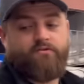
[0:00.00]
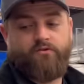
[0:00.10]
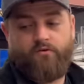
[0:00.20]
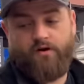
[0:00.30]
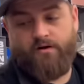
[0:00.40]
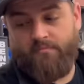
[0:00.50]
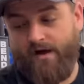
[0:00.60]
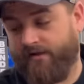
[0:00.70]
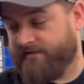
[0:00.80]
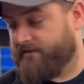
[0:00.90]
to uh,
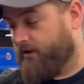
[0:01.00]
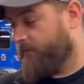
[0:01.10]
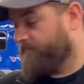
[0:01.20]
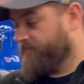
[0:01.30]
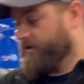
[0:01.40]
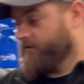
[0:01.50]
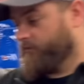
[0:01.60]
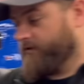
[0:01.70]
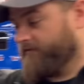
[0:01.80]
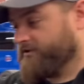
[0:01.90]
balance. So
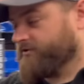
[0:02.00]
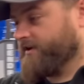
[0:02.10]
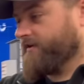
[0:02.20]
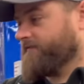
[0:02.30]
we eventually get her